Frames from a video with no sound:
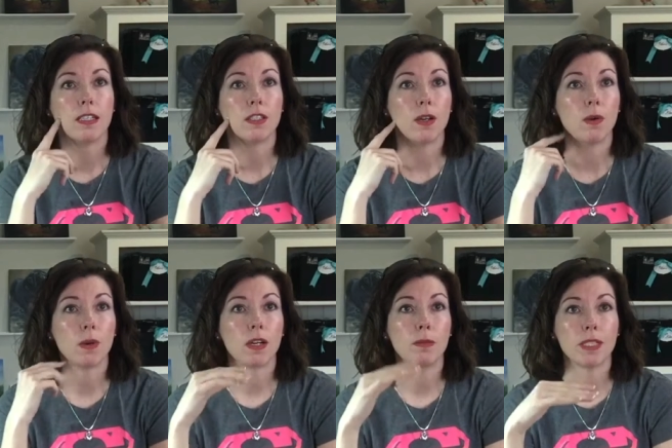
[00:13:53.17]
So
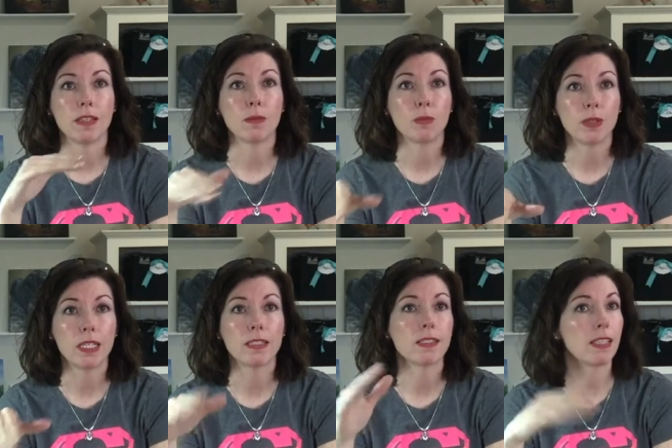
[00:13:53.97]
where I'll be selling
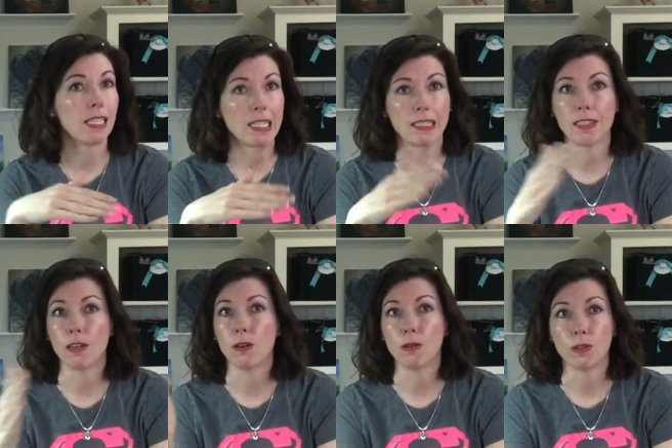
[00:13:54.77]
prints, again, to
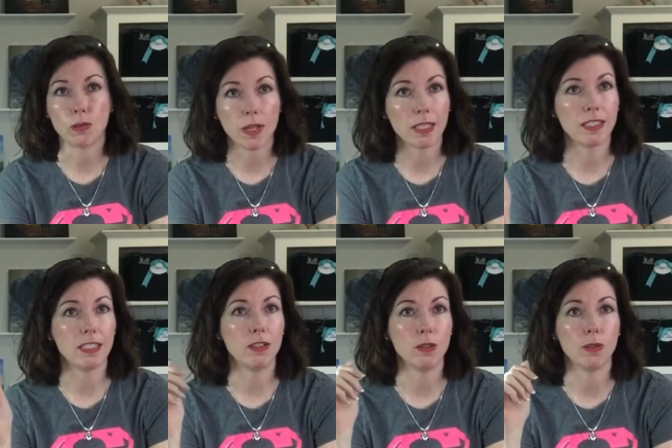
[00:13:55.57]
go
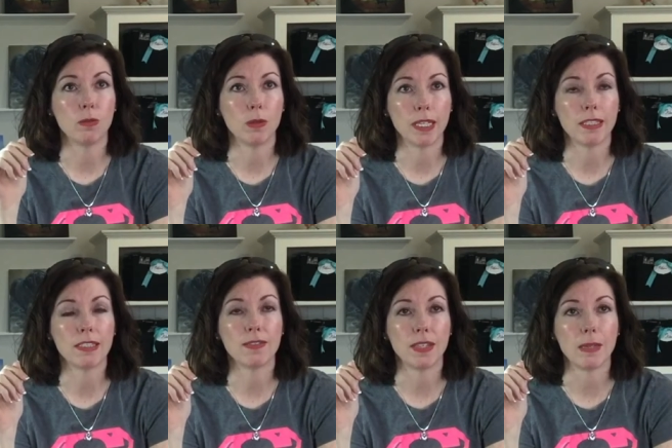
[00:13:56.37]
directly to
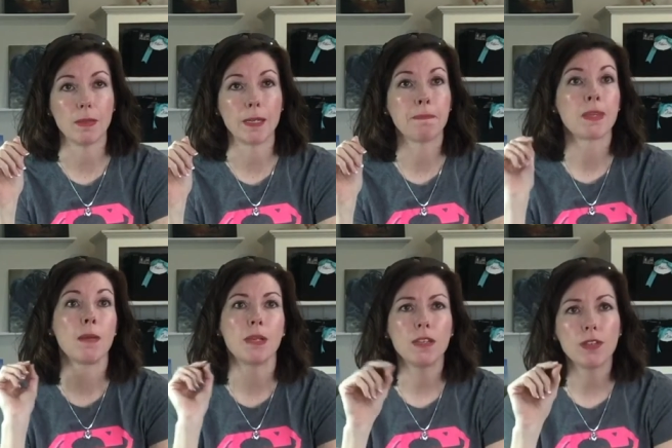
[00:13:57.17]
Brandon's family.
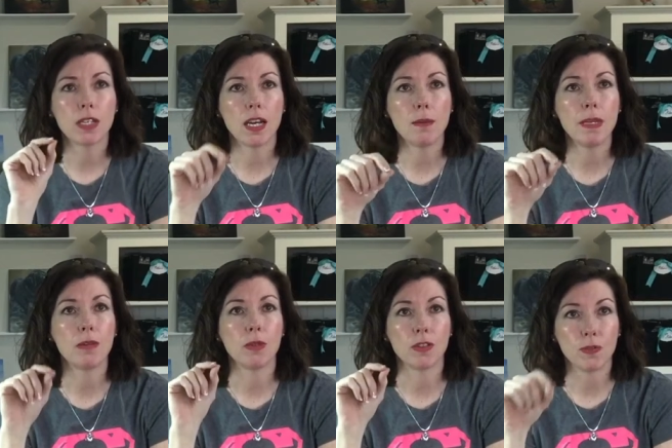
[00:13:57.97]
But if you
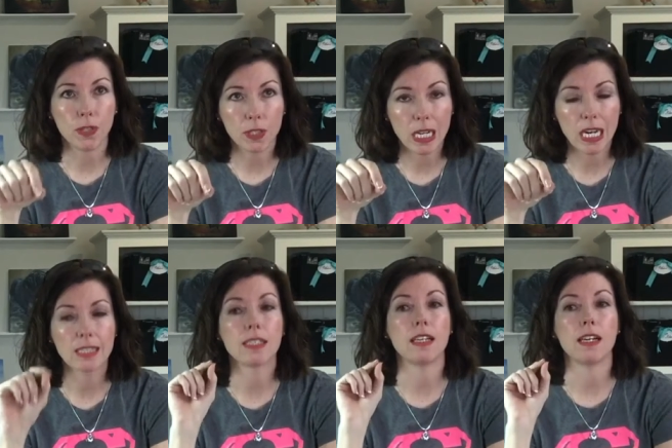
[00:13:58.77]
comment with
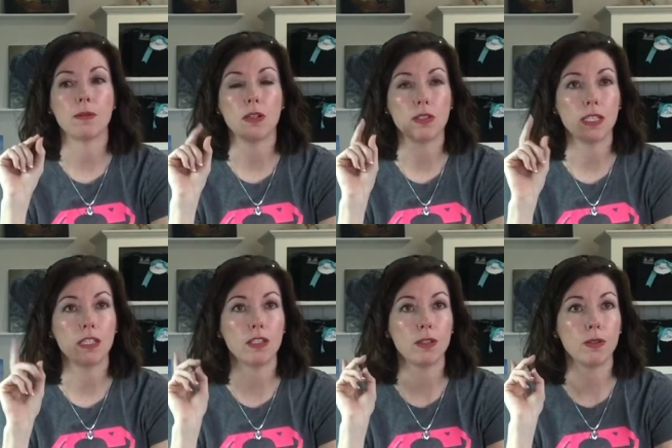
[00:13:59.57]
Furax, I will
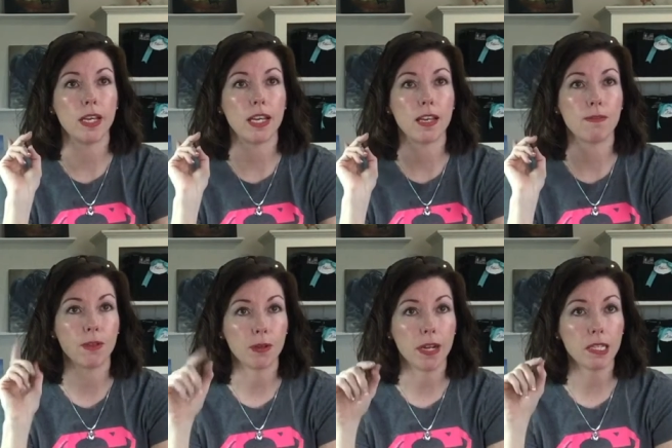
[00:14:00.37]
send you a
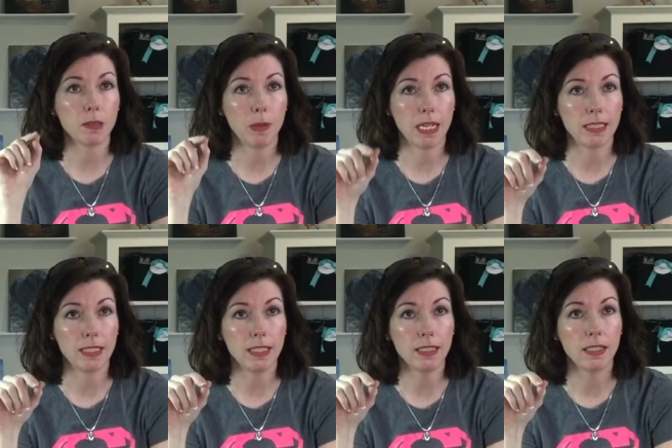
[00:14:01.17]
Furax
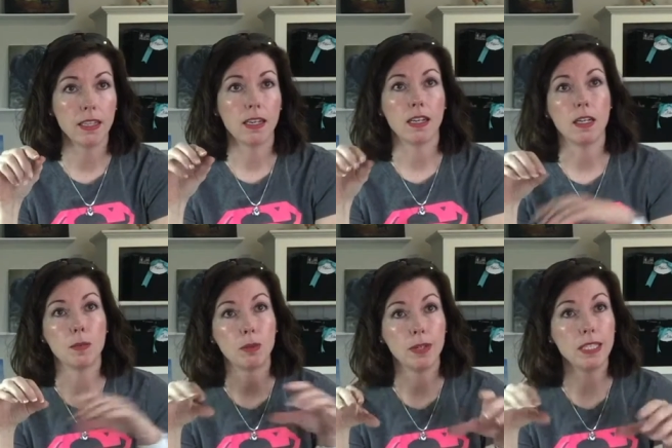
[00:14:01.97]
painting,
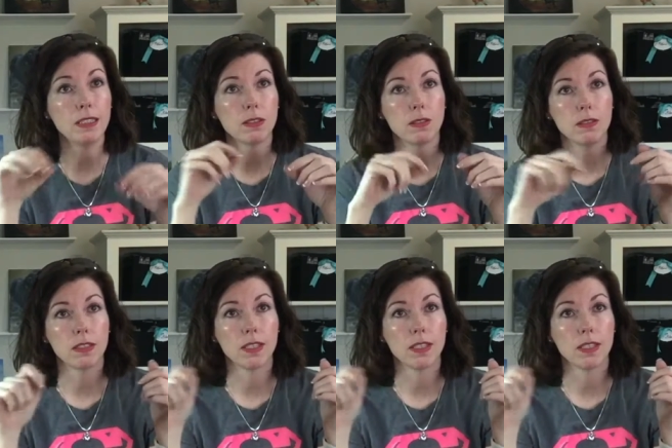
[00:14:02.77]
print, a